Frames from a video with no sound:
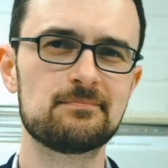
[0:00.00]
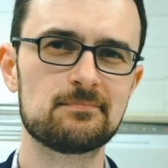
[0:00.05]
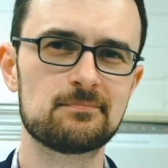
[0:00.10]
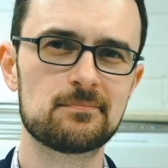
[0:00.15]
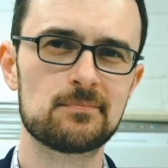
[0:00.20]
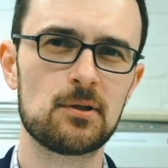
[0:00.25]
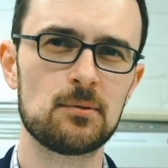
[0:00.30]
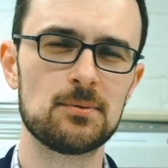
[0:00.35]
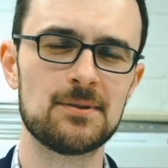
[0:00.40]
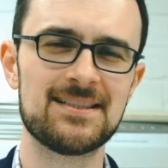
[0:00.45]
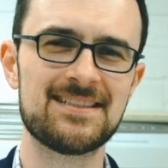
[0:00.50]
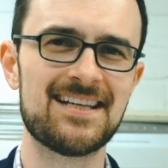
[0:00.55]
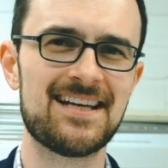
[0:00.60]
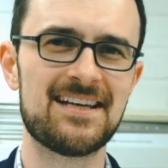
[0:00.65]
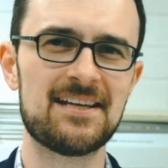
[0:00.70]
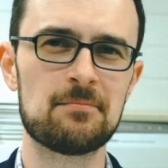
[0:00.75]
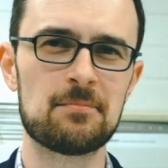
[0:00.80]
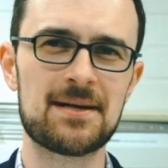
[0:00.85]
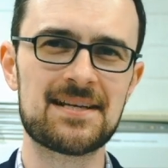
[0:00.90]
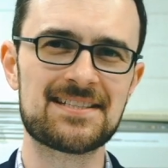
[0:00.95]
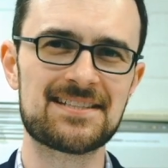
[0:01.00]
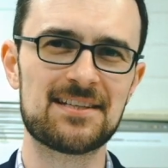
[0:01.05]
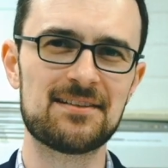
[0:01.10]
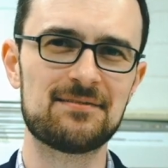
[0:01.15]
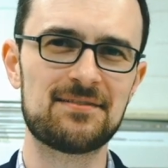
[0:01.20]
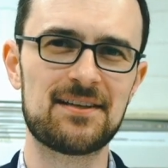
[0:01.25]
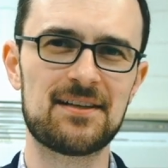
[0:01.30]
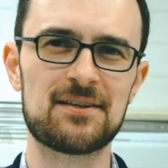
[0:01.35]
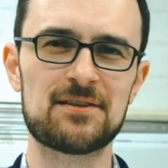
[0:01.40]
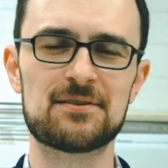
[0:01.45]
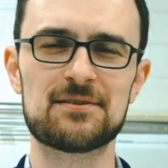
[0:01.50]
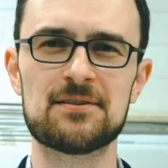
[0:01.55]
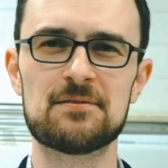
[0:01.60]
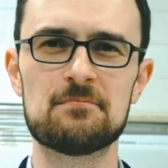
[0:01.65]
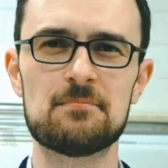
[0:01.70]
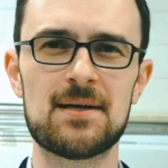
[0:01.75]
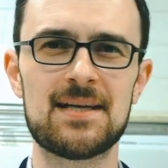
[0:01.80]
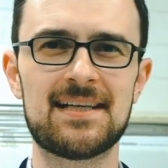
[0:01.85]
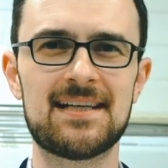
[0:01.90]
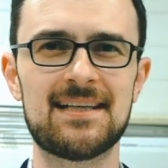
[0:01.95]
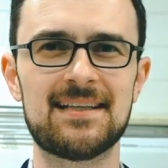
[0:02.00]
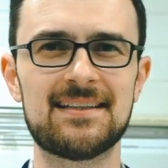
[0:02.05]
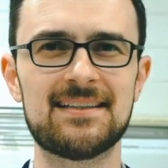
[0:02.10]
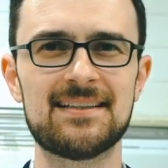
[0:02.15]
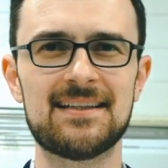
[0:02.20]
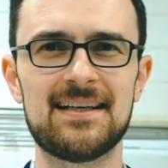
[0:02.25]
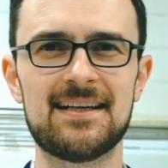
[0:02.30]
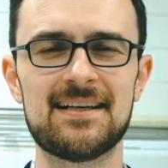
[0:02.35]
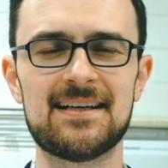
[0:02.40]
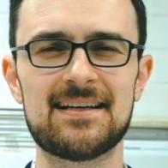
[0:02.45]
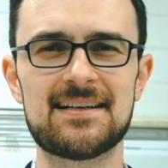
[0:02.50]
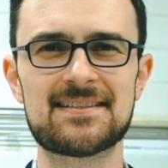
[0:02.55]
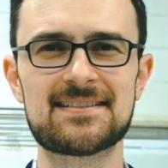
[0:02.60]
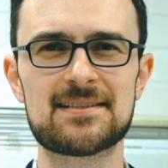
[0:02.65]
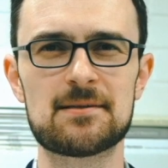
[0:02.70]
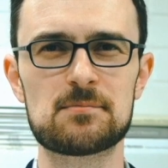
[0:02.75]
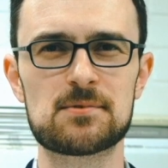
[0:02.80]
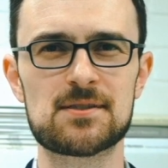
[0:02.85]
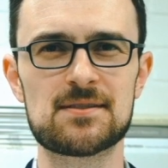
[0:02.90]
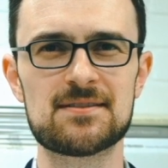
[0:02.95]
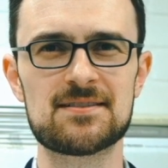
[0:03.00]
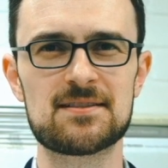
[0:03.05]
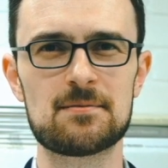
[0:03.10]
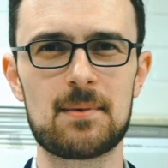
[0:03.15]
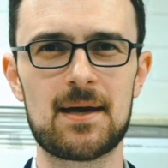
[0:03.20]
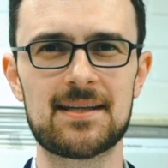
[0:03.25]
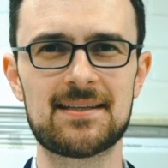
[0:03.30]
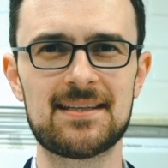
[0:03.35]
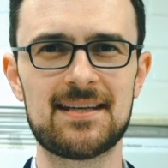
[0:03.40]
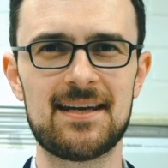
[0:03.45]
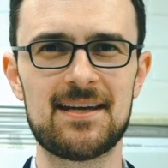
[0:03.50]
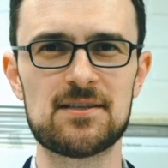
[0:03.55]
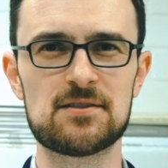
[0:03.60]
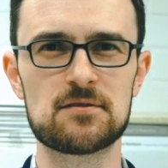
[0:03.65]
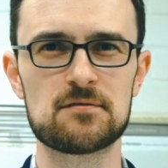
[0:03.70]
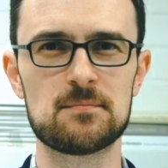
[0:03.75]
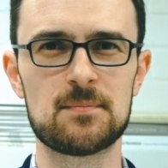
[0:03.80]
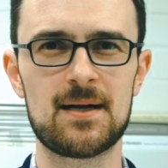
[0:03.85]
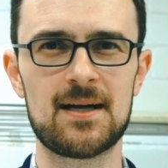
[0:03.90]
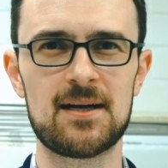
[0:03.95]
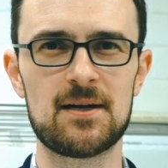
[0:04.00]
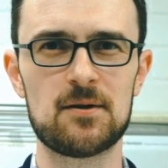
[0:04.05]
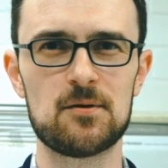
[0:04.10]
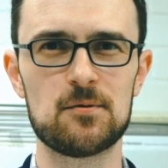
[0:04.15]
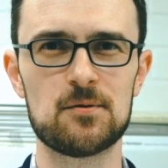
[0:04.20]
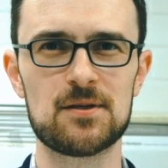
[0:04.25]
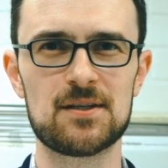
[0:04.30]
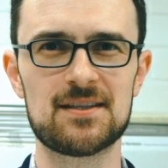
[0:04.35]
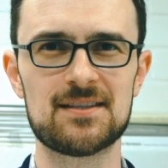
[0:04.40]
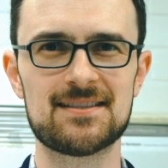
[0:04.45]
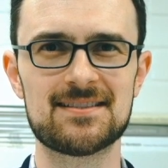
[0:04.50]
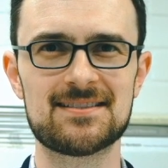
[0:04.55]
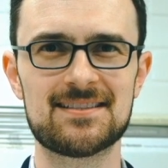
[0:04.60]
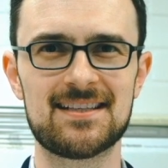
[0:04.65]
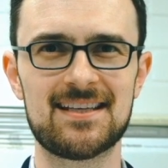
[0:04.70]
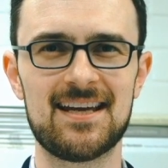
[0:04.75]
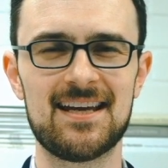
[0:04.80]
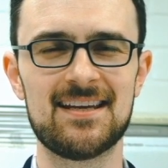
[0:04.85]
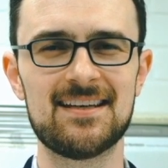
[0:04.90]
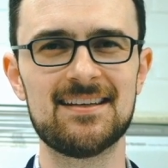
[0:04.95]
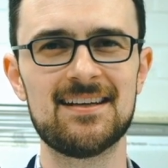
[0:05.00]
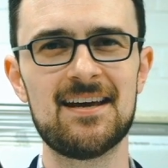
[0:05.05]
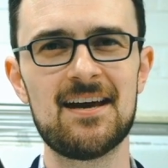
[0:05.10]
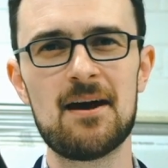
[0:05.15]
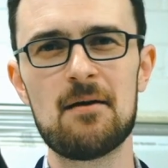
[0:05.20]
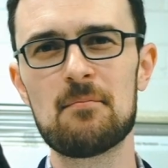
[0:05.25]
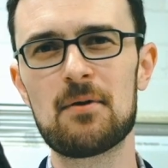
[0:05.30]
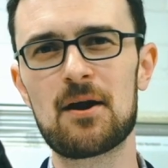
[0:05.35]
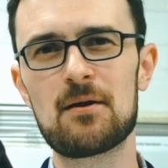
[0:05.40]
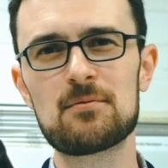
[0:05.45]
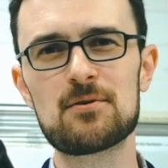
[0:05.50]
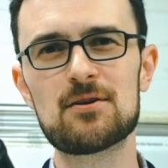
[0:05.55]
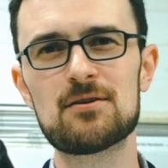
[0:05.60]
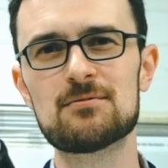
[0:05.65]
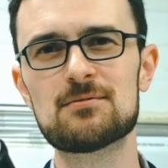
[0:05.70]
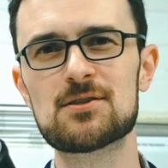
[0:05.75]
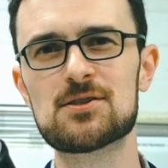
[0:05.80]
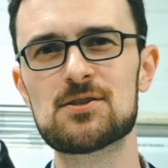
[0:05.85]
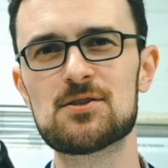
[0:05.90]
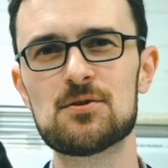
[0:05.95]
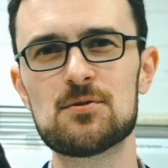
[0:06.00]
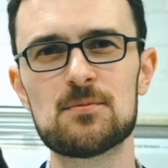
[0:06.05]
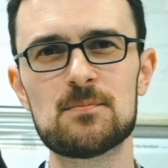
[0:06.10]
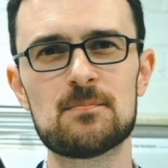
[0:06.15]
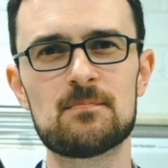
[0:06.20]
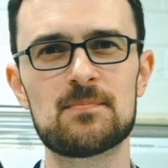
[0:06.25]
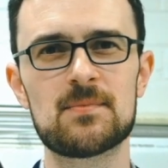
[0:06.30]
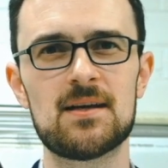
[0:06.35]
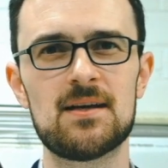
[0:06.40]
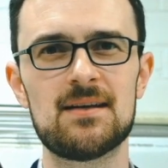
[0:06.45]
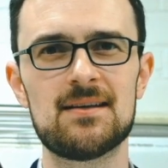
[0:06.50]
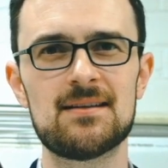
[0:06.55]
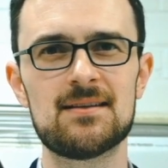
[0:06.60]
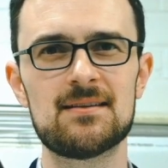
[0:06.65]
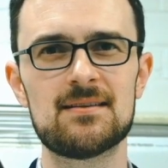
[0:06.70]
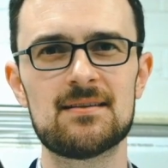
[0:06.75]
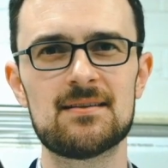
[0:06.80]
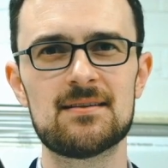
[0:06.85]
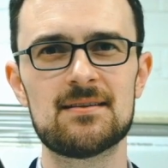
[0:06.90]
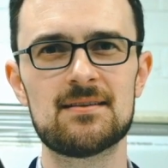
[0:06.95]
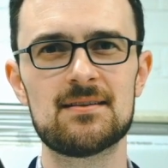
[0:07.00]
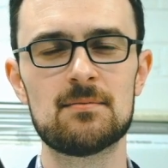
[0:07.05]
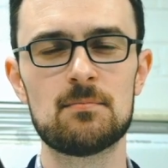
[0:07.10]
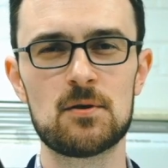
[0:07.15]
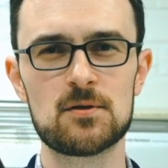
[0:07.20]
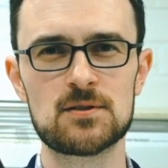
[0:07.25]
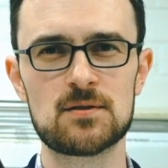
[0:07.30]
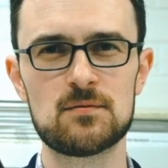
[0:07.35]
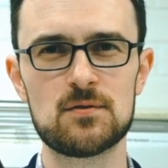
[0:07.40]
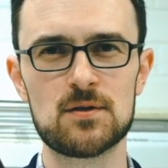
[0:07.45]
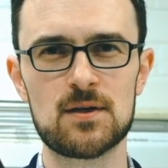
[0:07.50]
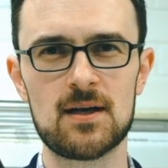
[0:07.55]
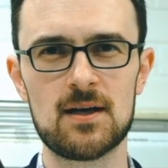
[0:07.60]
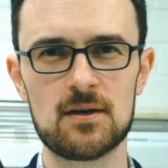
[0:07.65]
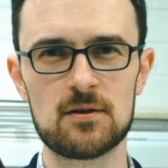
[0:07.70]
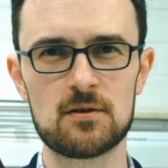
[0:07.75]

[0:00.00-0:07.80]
probably dating myself here and making assumptions about the age of my audience again, but I'm going to assume that most of you can't